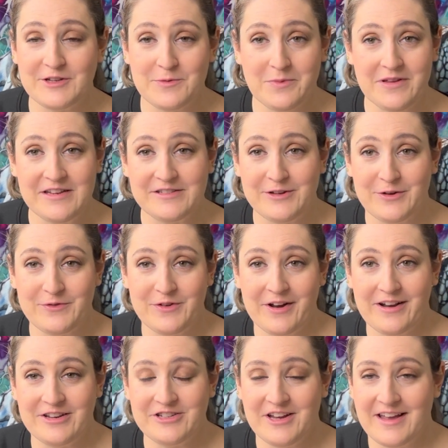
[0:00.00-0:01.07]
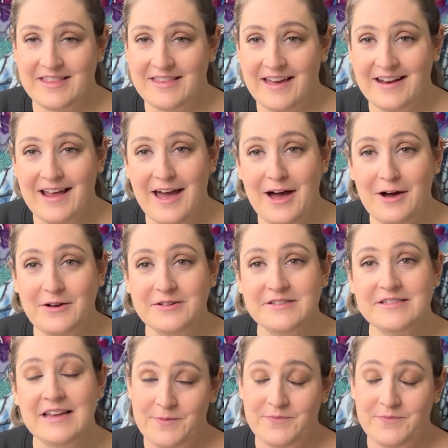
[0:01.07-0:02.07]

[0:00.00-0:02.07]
so please don't forget to check that out.